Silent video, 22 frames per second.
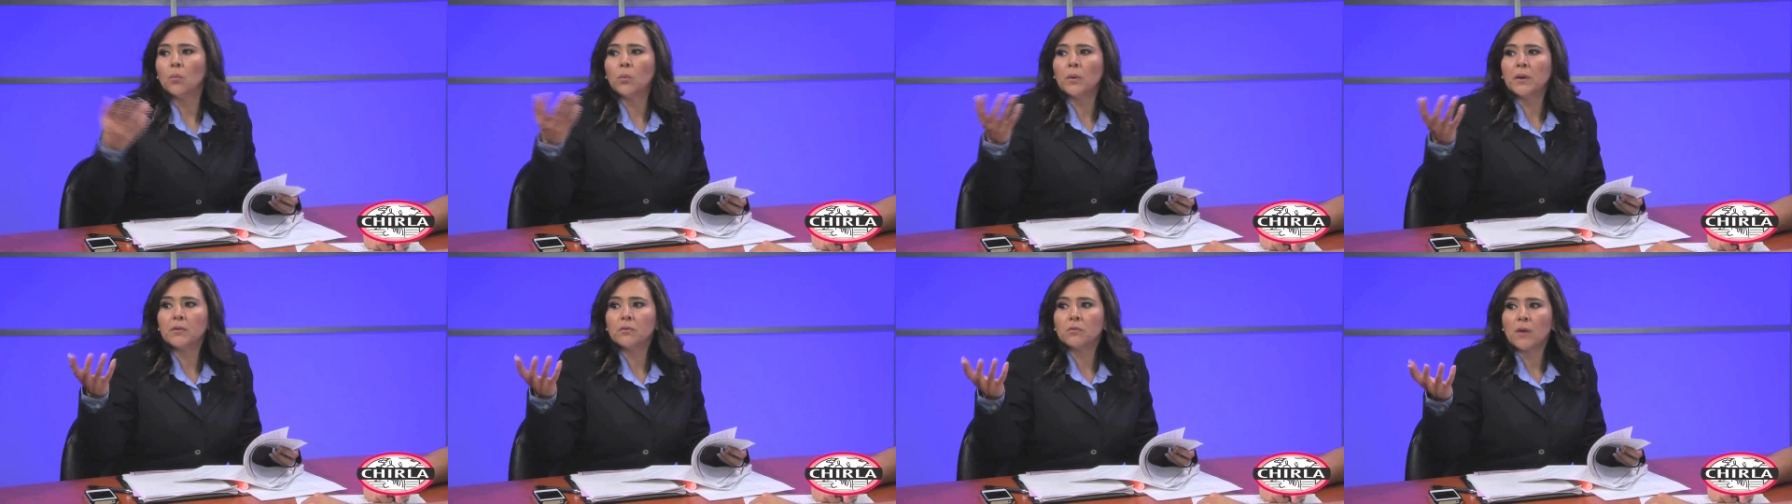
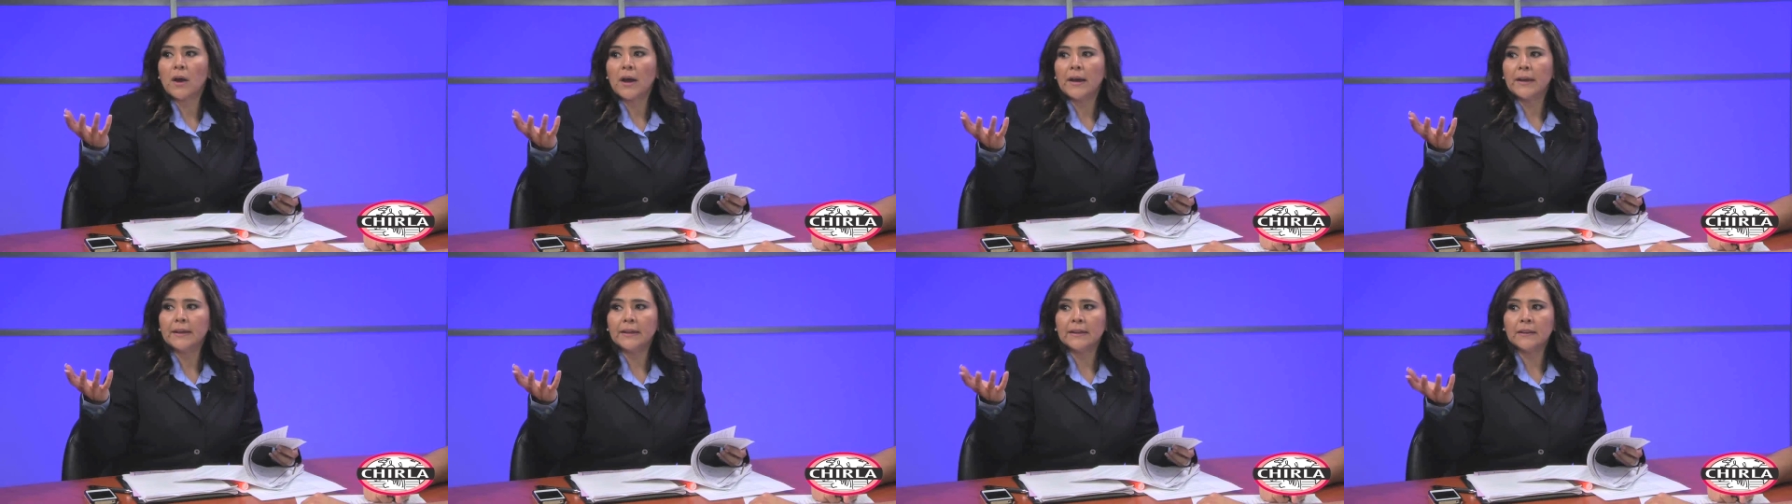we
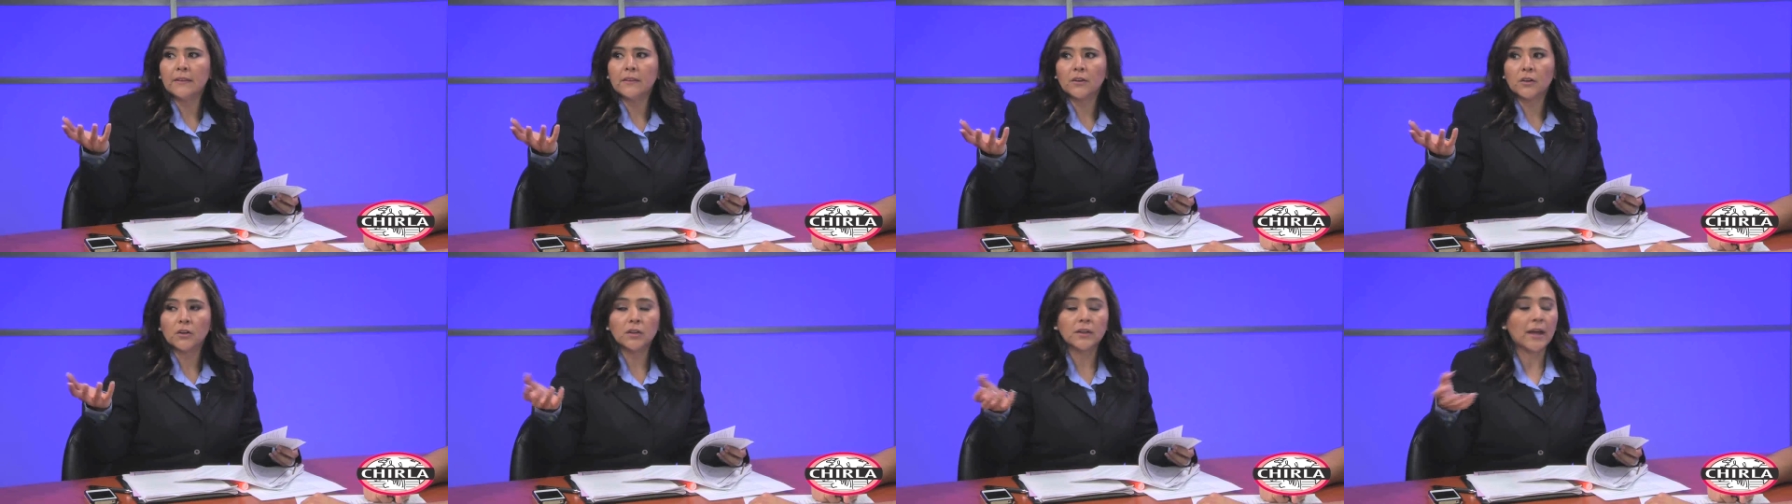write
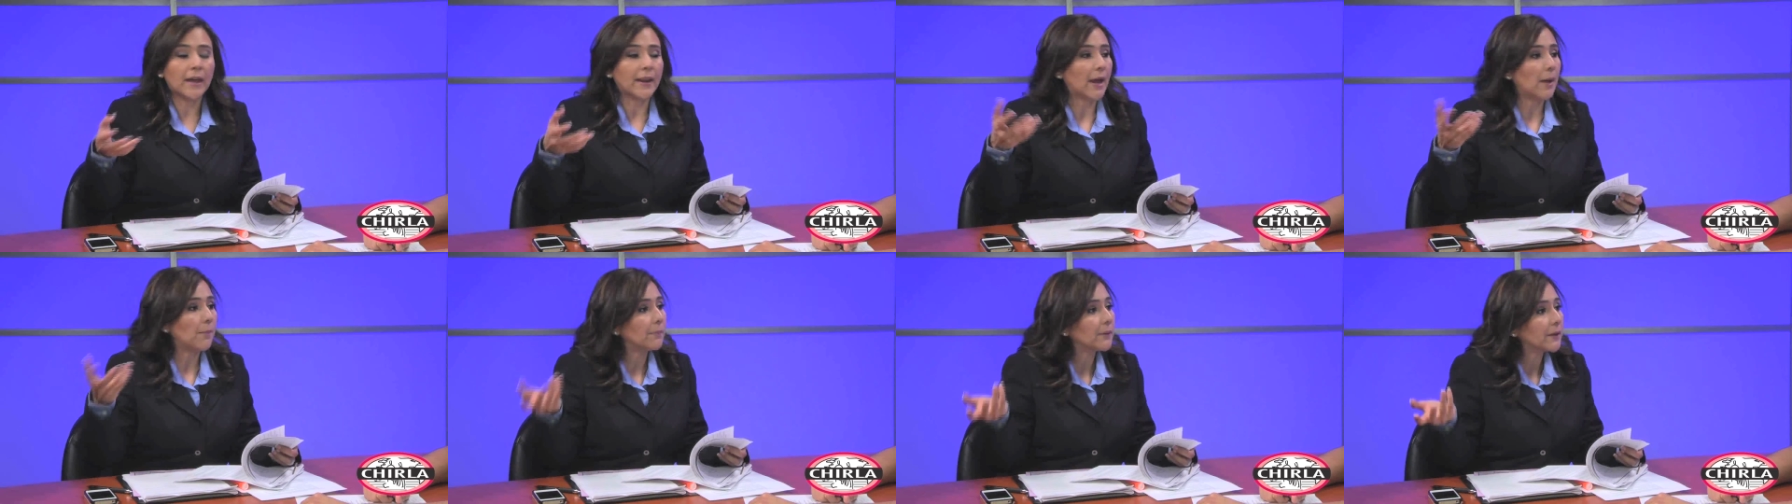either not
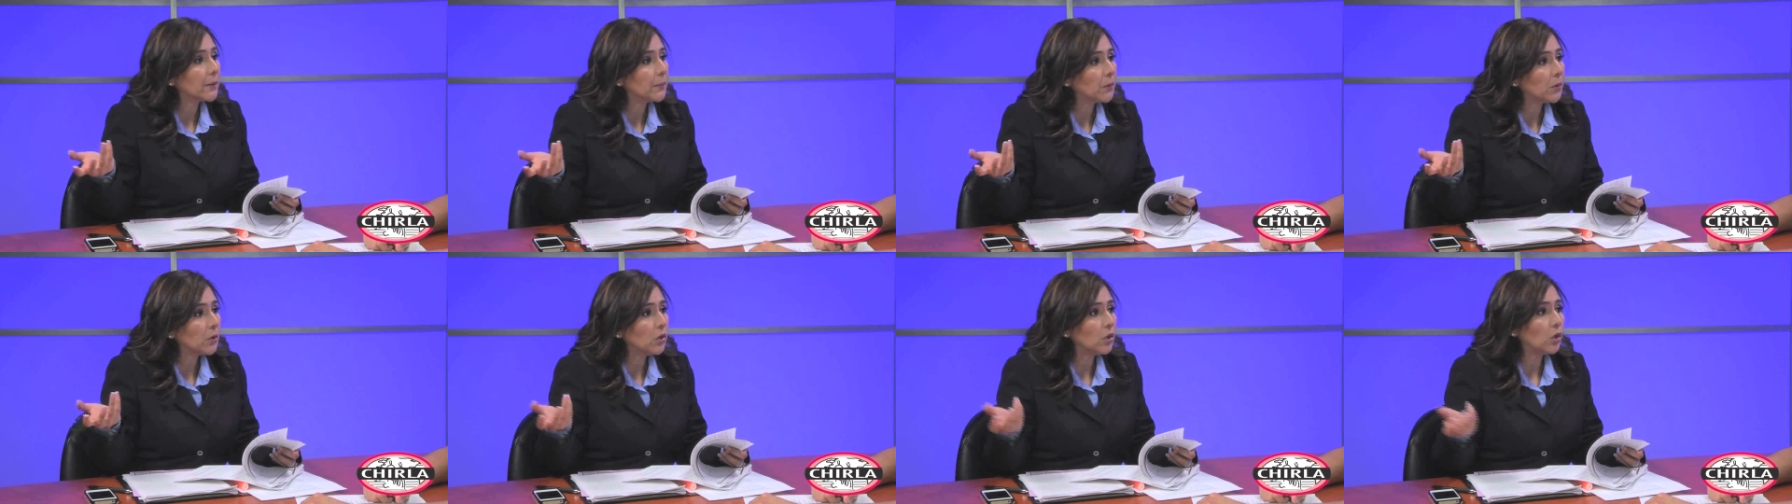
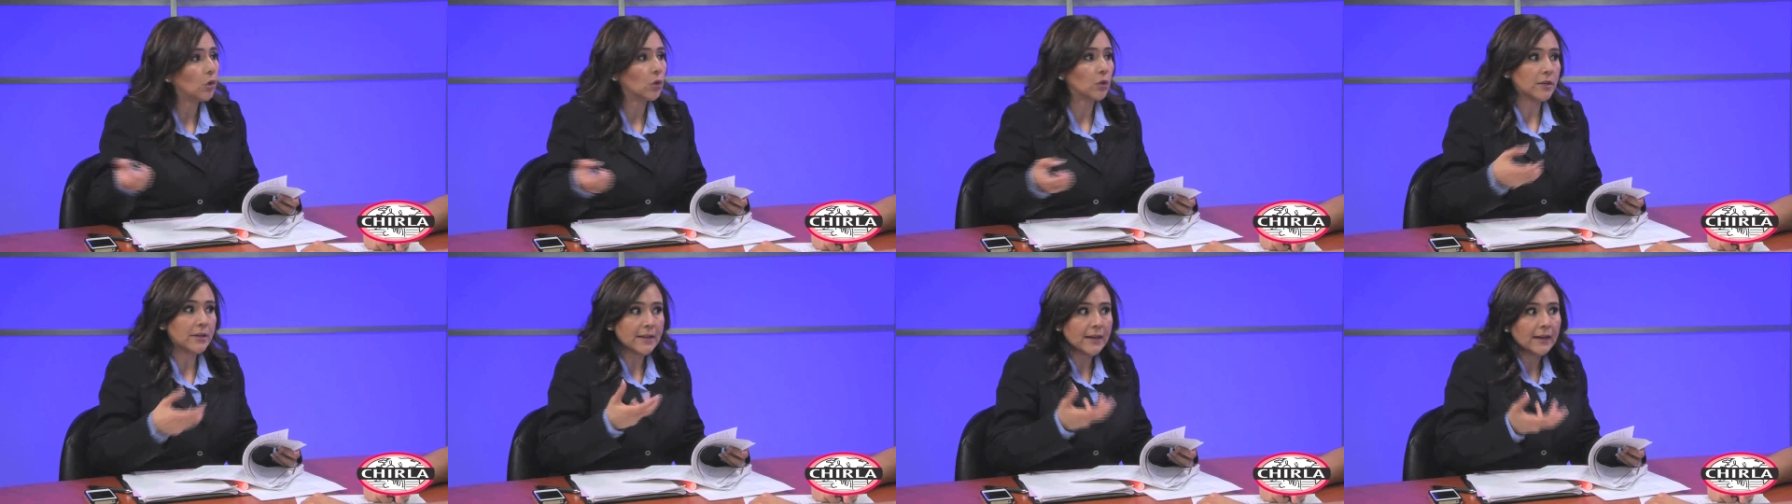applicable
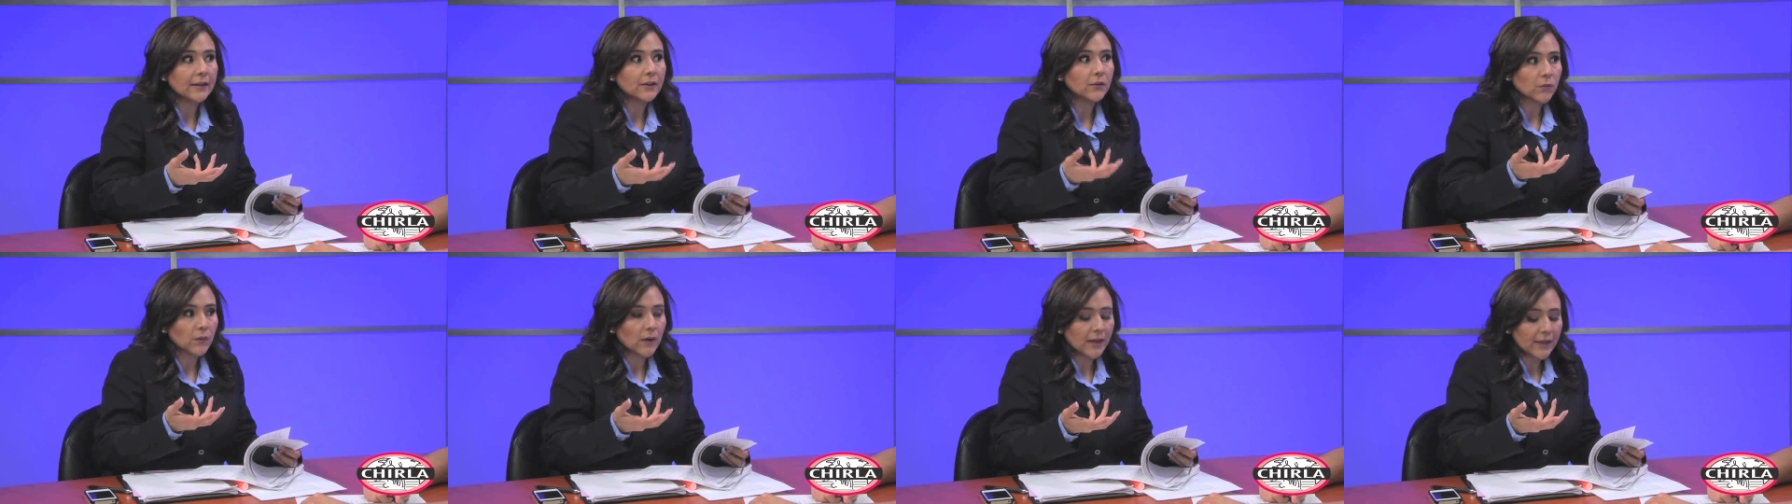or
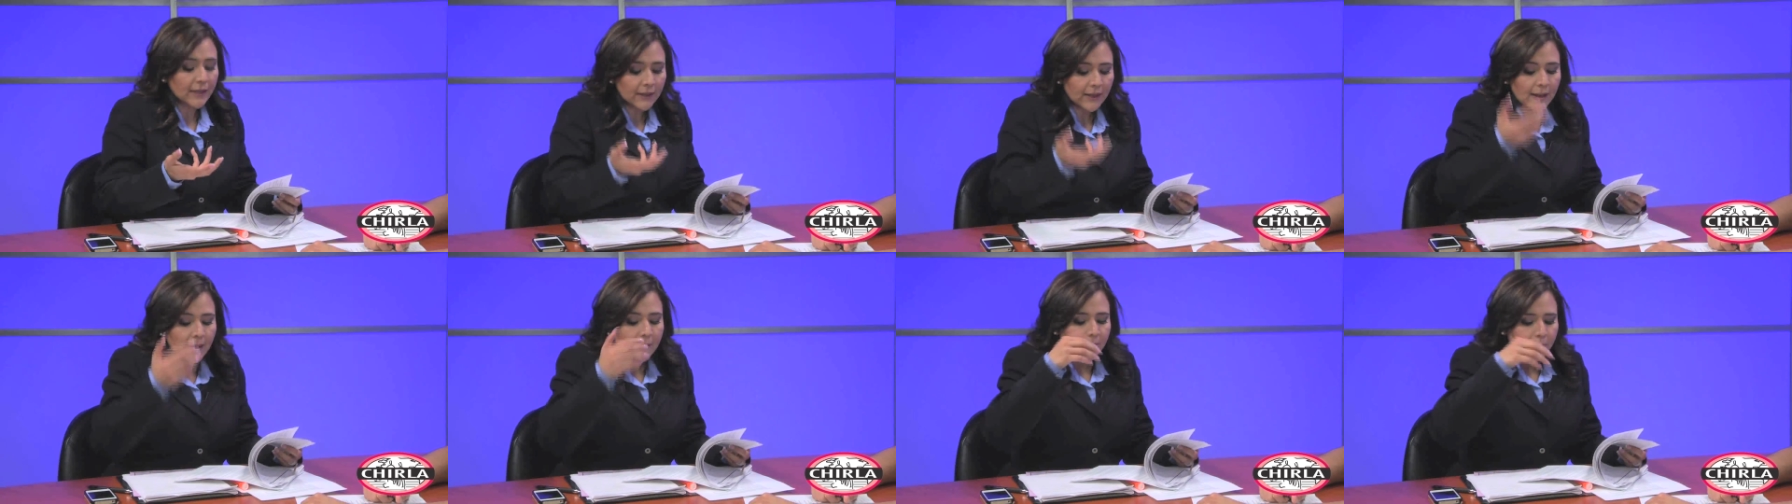none,
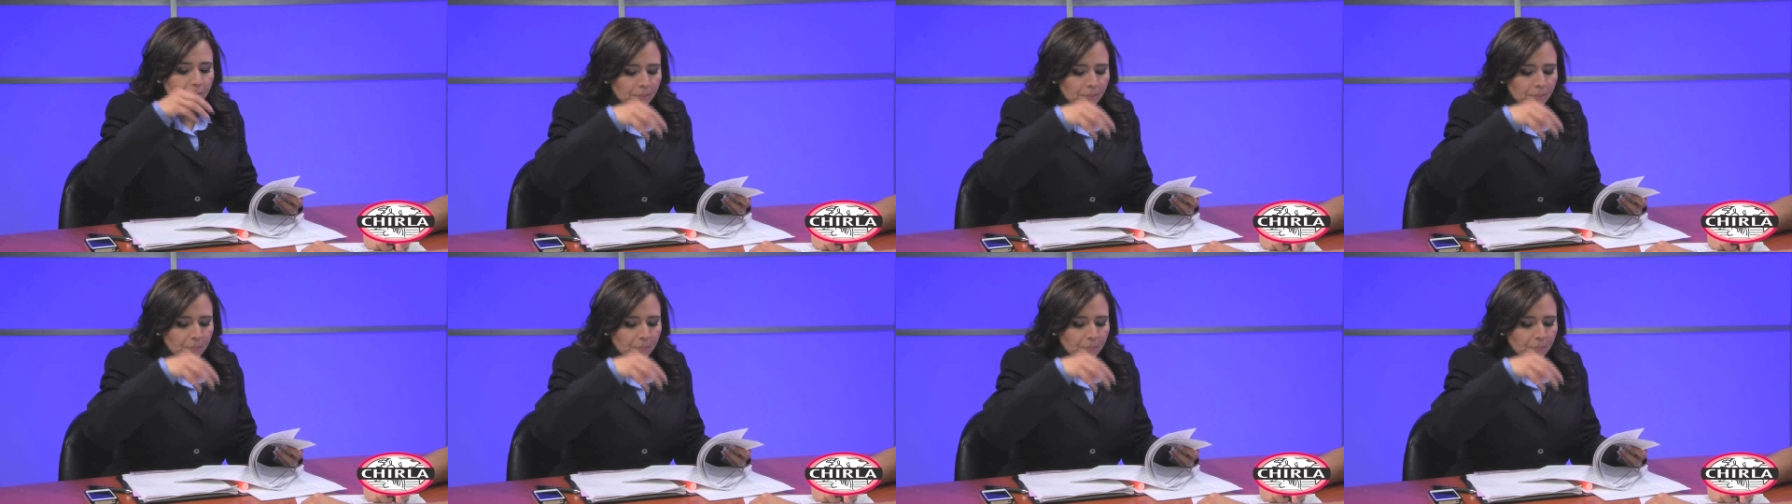right? Yes.